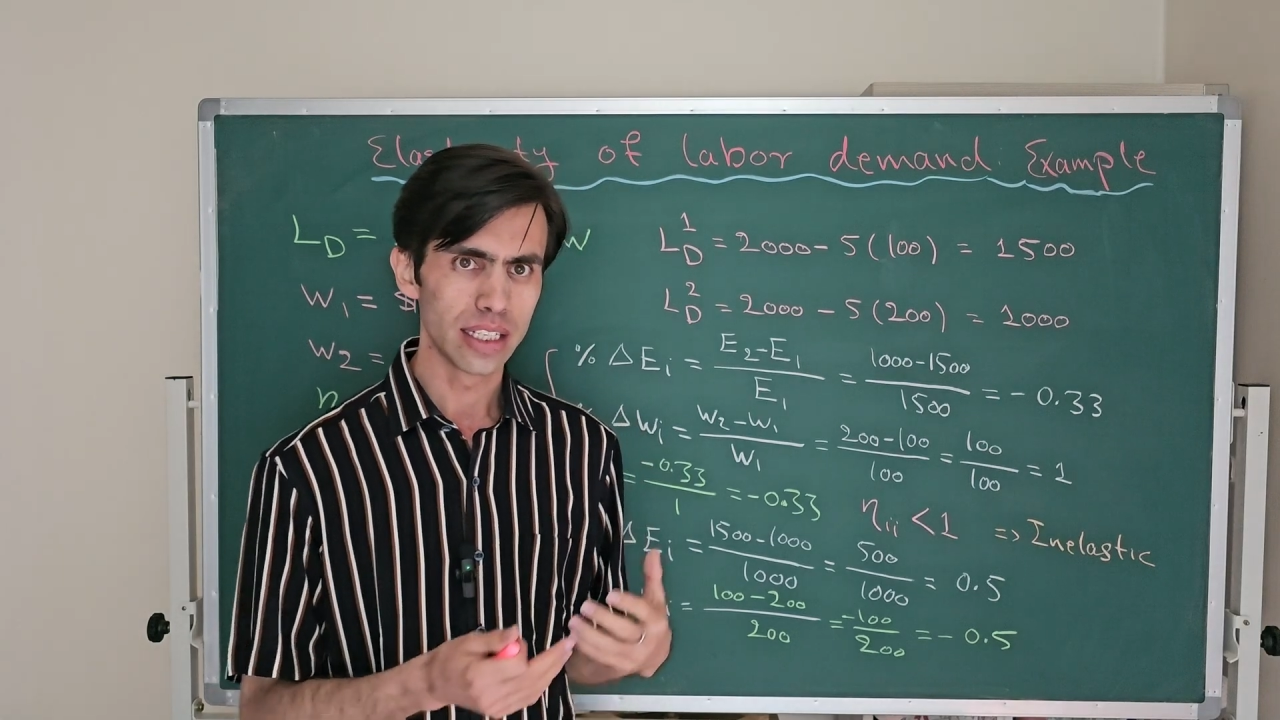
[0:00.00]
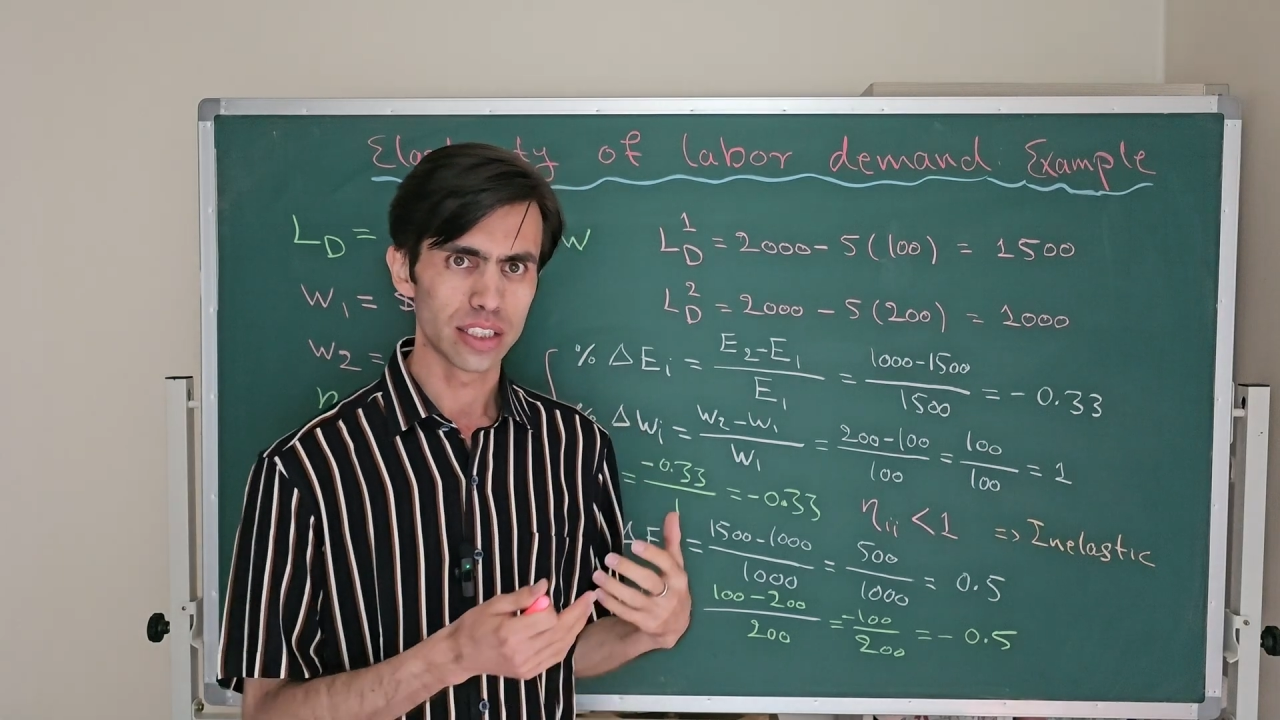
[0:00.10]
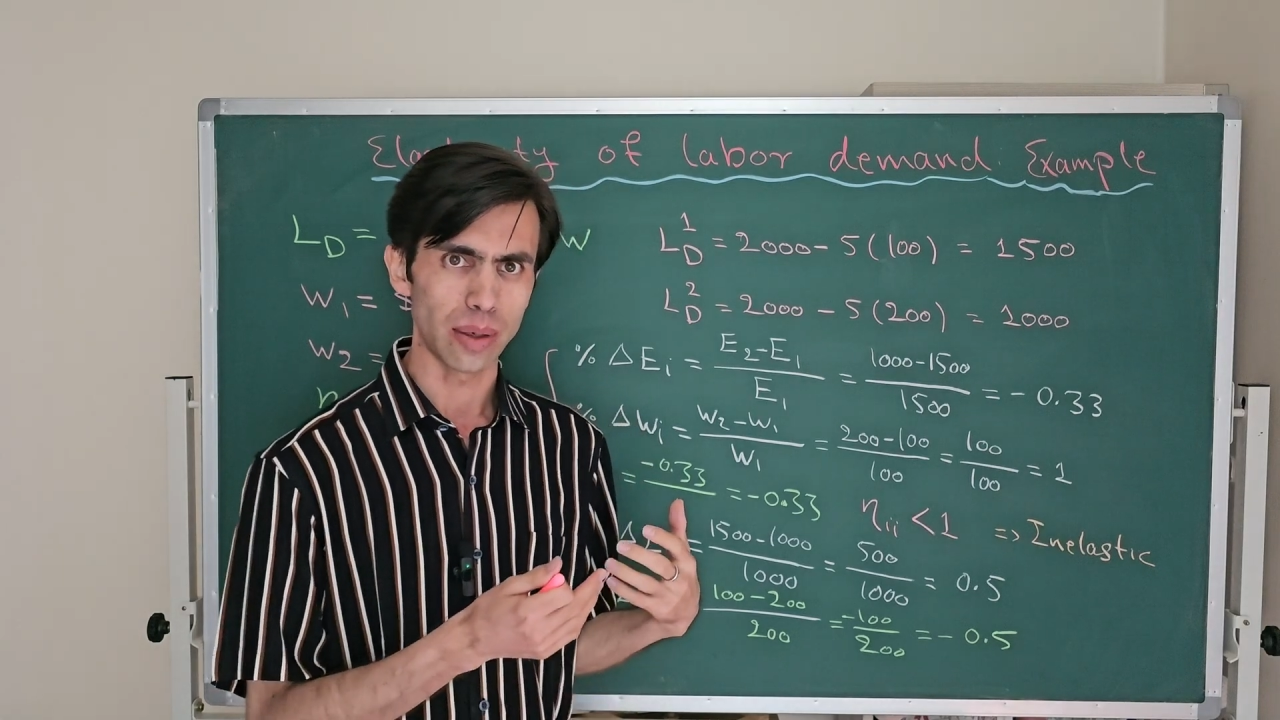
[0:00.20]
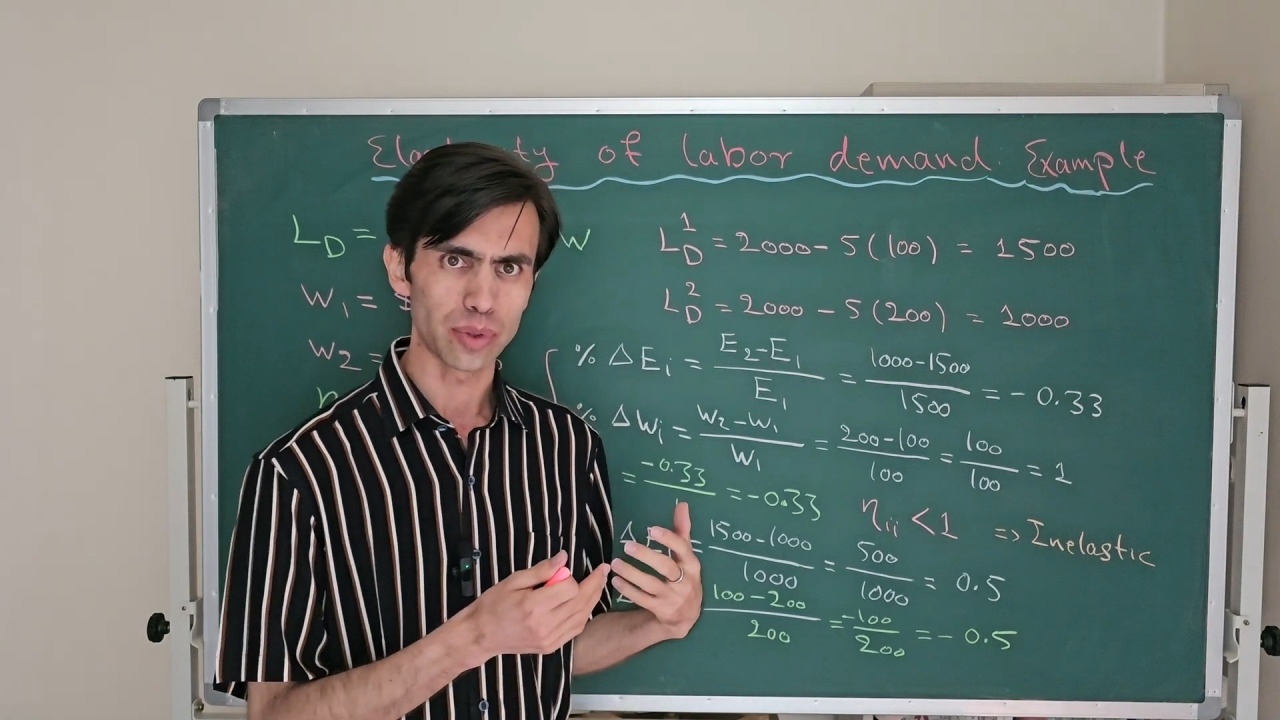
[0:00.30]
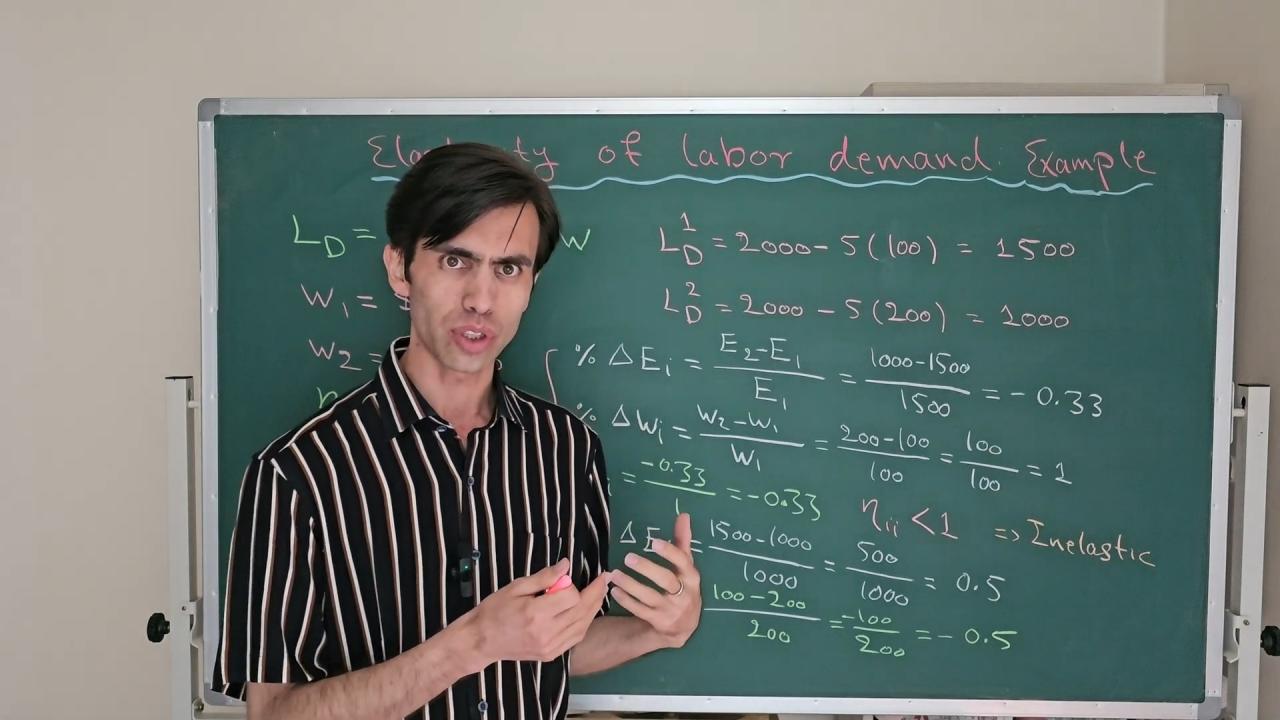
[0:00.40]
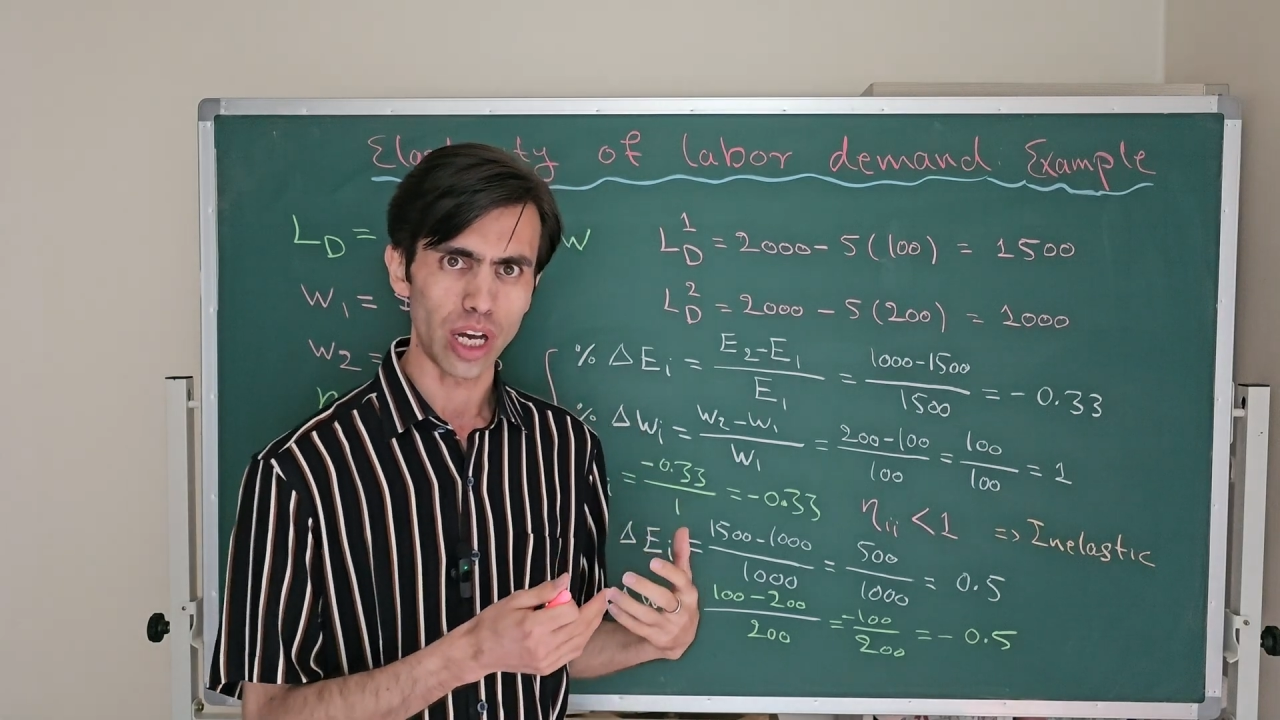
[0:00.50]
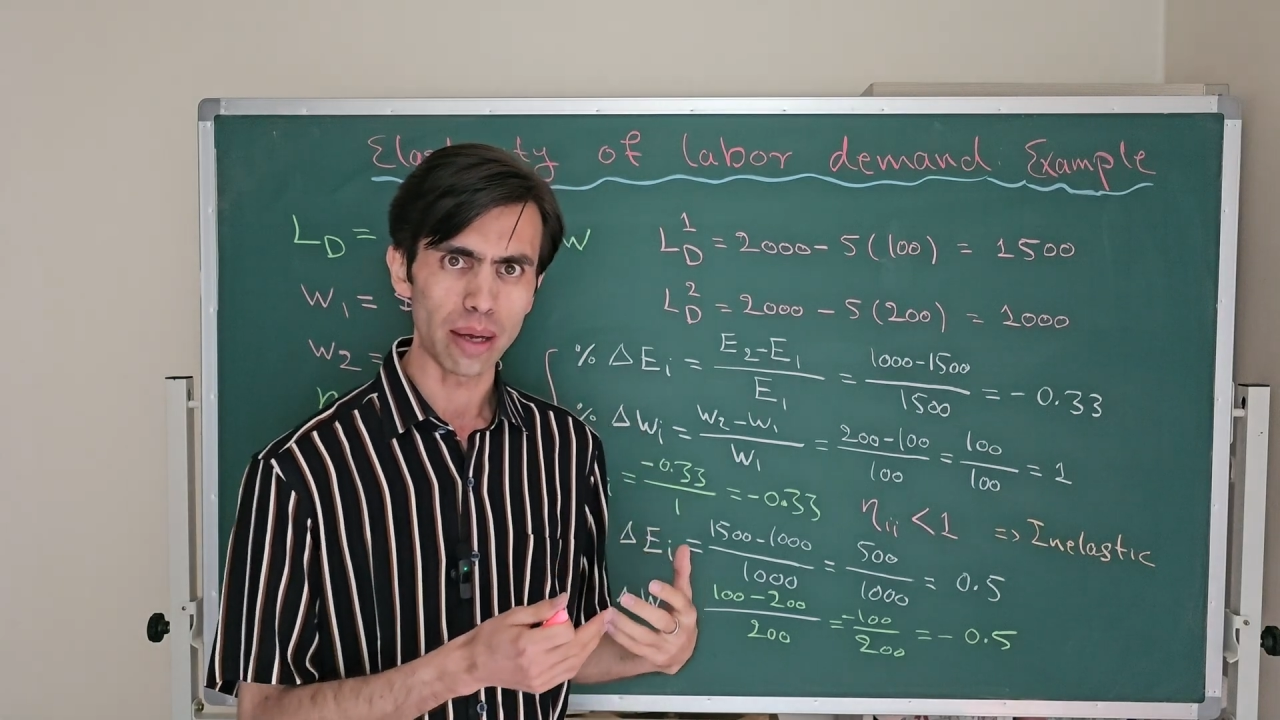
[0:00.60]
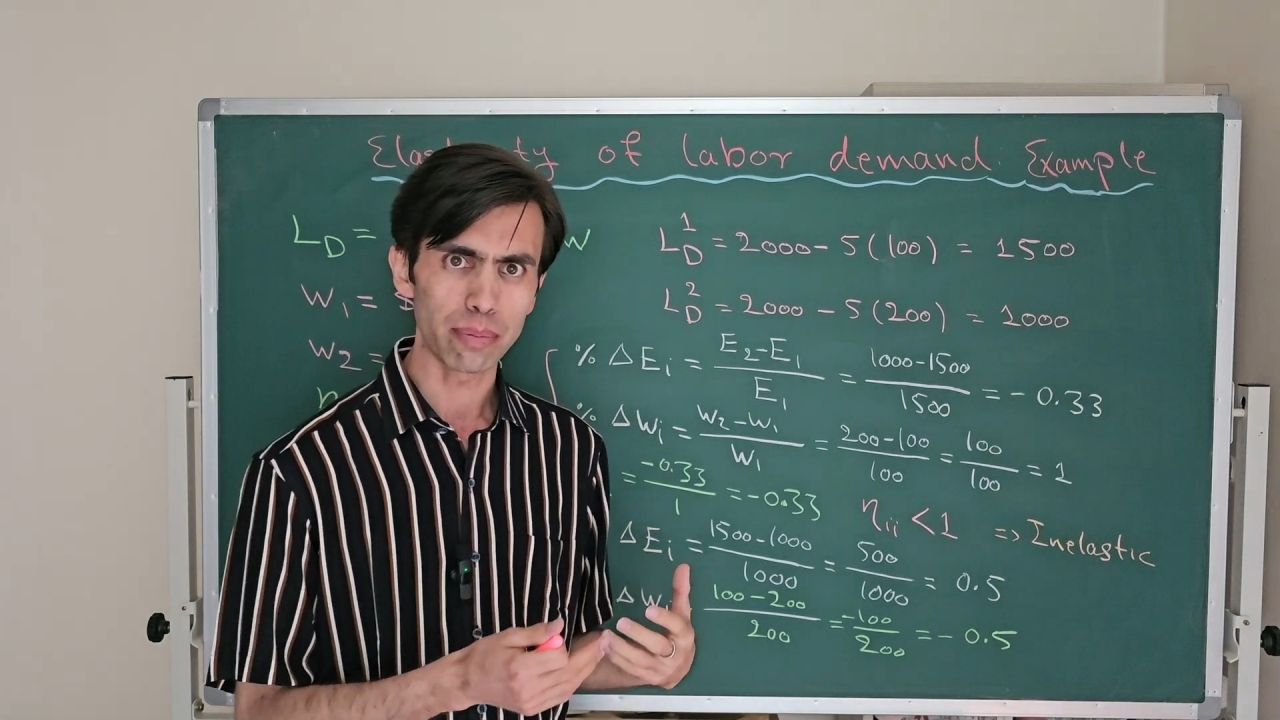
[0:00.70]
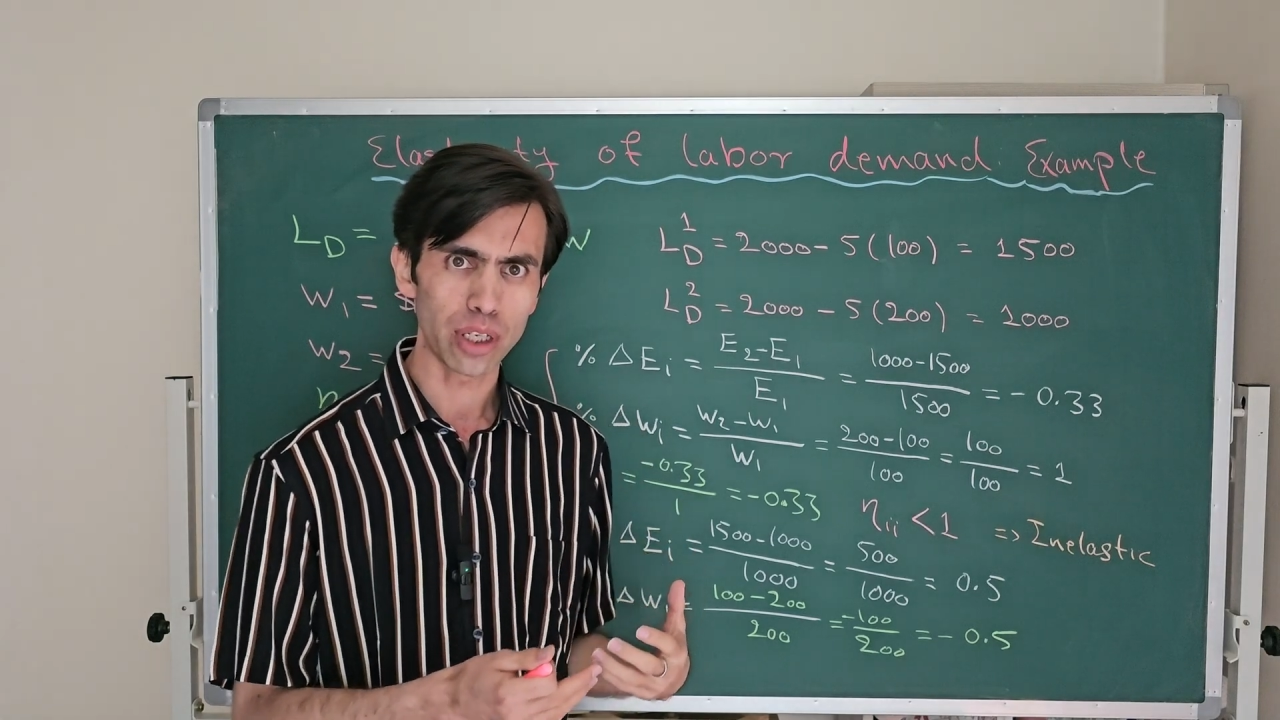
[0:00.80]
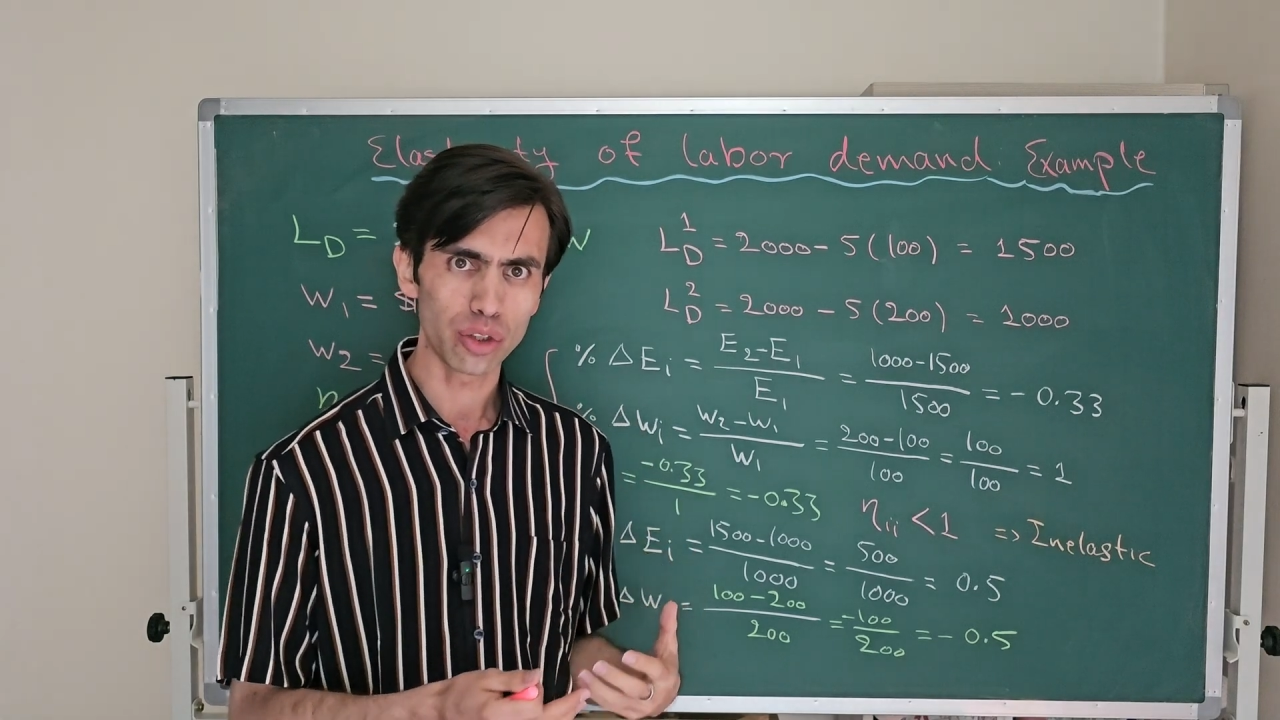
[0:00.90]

subscribe my